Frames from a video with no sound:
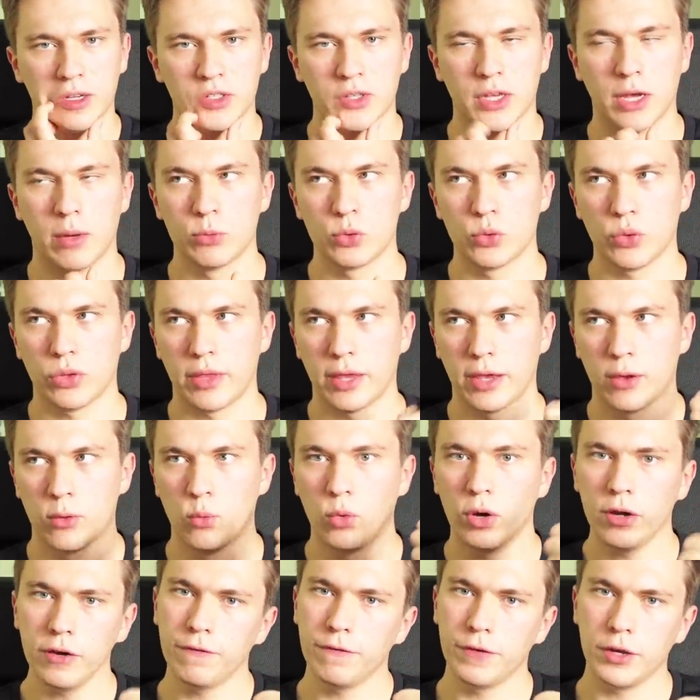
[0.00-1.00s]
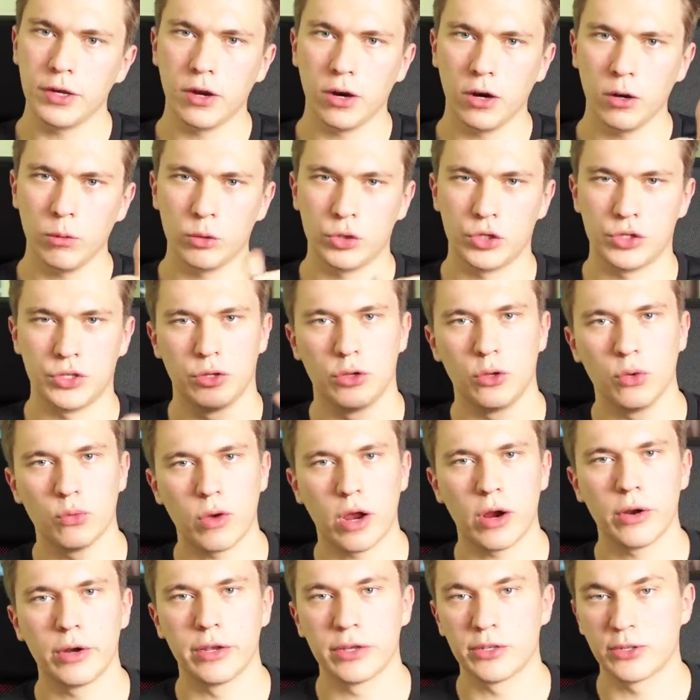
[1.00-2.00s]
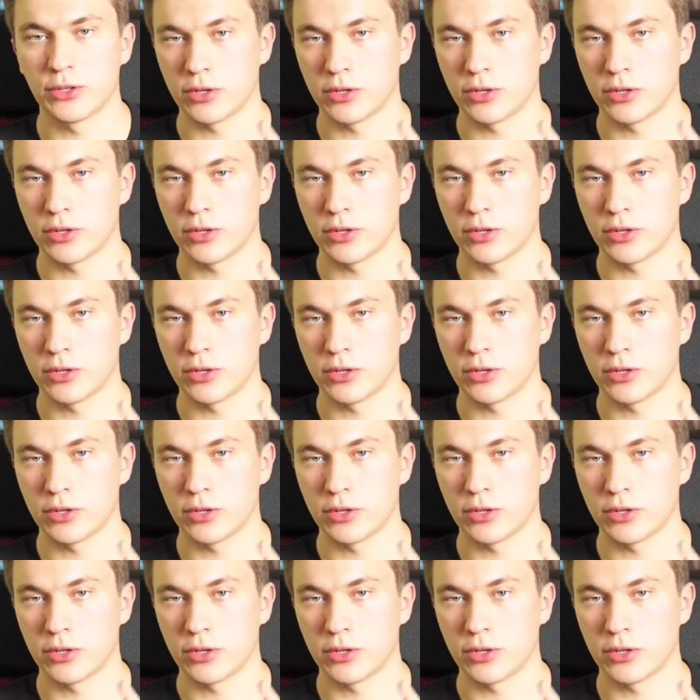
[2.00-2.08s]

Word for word: comes with like one VR, which is a new rarity.